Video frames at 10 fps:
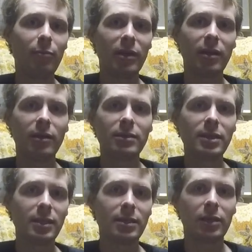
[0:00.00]
because
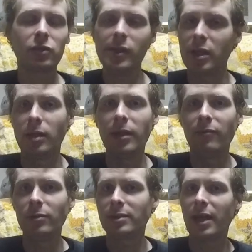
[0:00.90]
essentially the
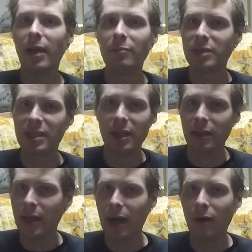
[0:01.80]
levels that I'm
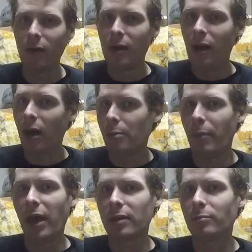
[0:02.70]
seeing now are
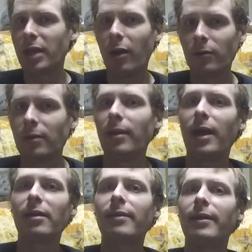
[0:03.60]
bottomed out in a
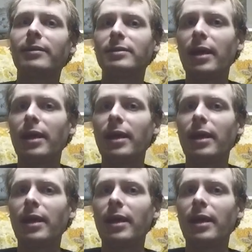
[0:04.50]
lot of things,